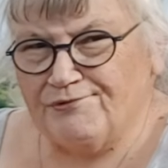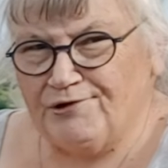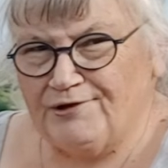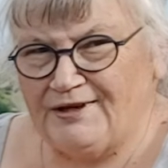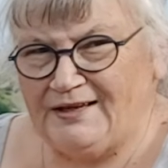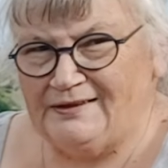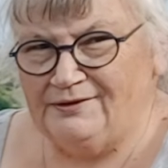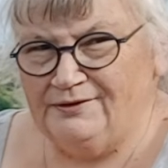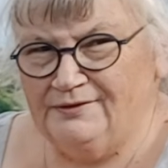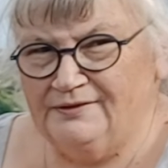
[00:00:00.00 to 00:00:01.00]

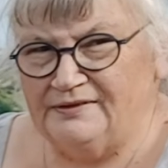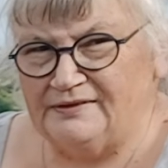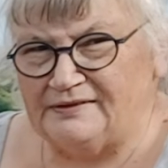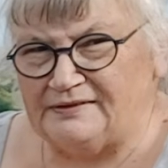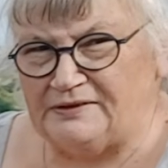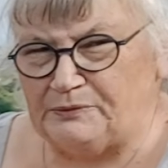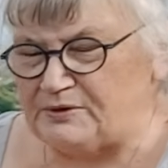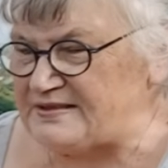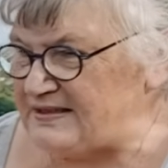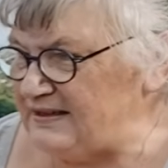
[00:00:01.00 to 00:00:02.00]
oregano, I
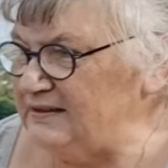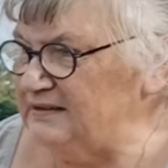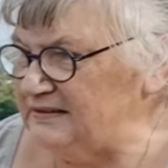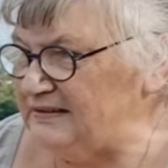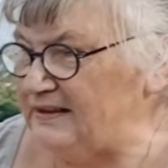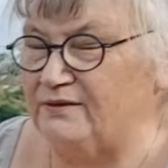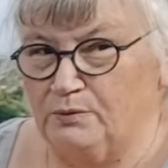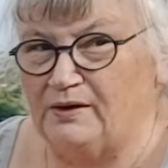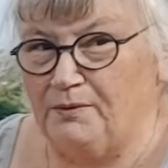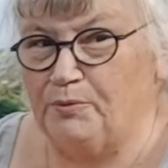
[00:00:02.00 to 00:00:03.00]
want to say. Yeah, the
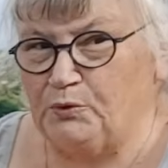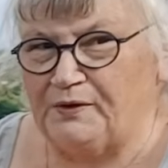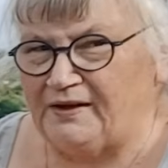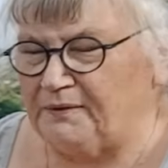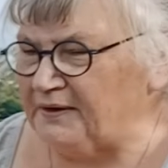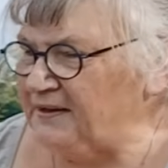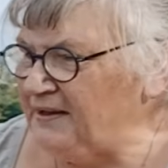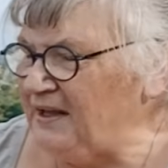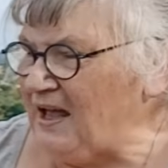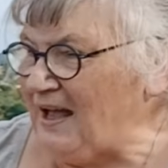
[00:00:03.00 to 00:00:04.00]
one I bought anyway.
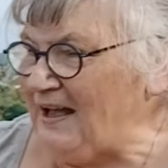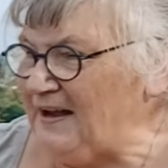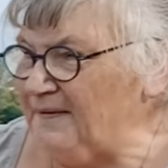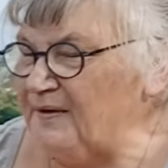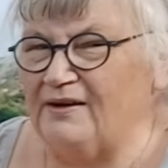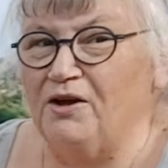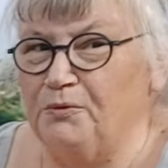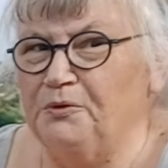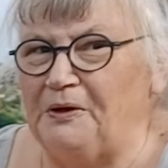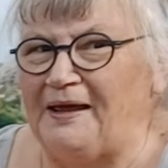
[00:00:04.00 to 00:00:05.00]
And I
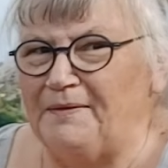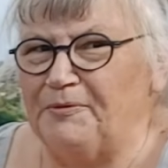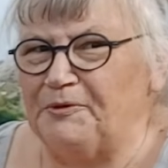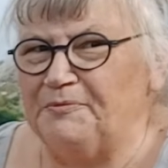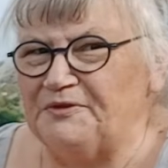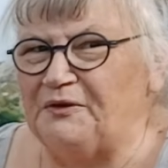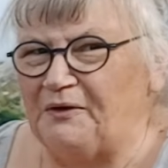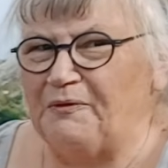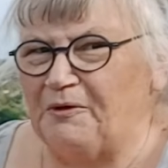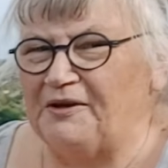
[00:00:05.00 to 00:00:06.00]
will label them so
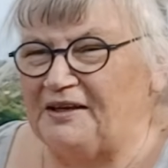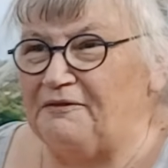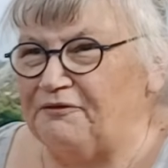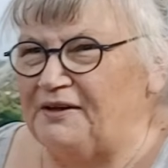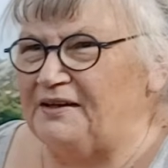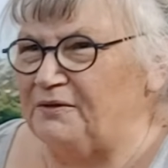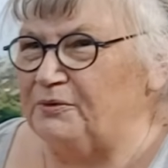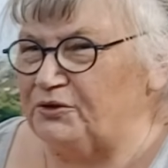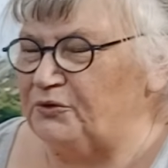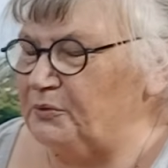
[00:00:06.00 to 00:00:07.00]
I won't keep forgetting
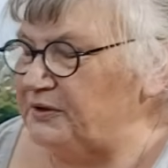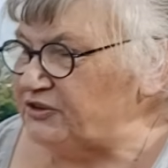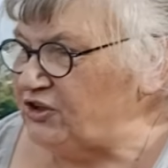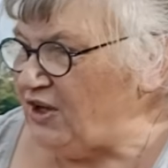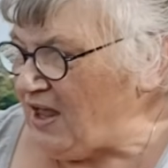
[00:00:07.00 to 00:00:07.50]
which is which.